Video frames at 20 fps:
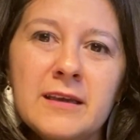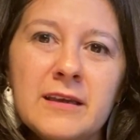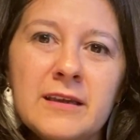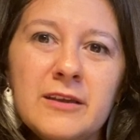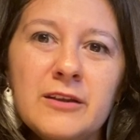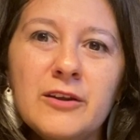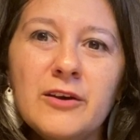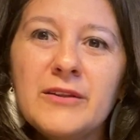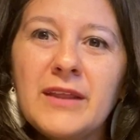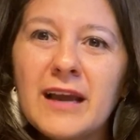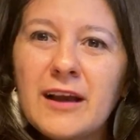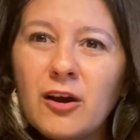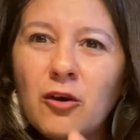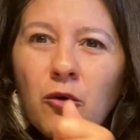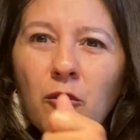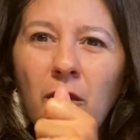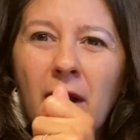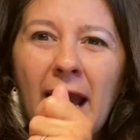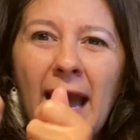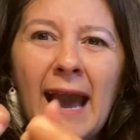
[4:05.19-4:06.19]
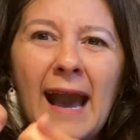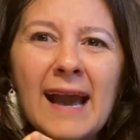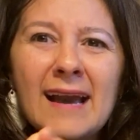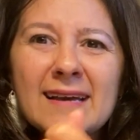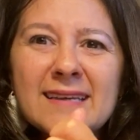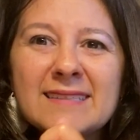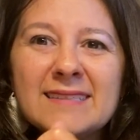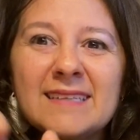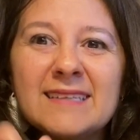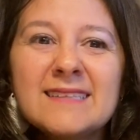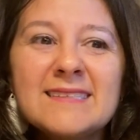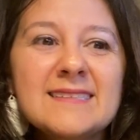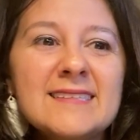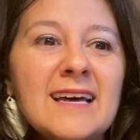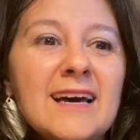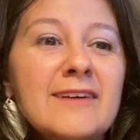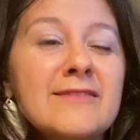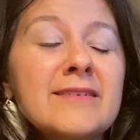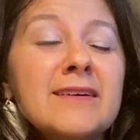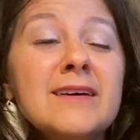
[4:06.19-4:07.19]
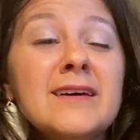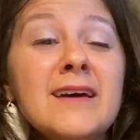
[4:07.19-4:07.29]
that cracks and stuff.